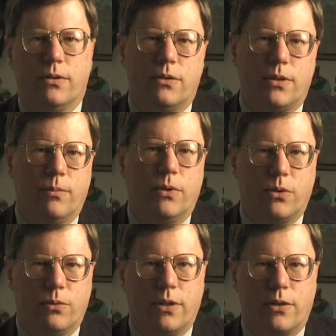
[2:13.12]
similar
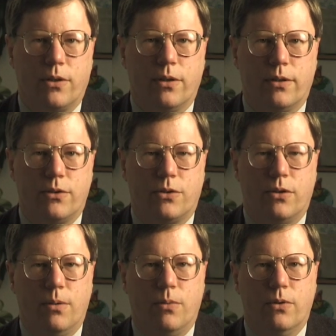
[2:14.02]
to what occurred at
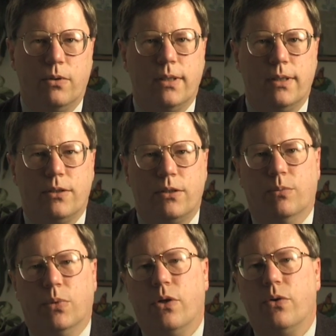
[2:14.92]
Chernobyl, to
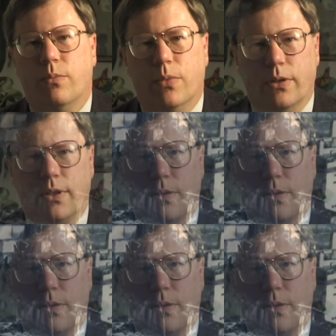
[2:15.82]
blow the building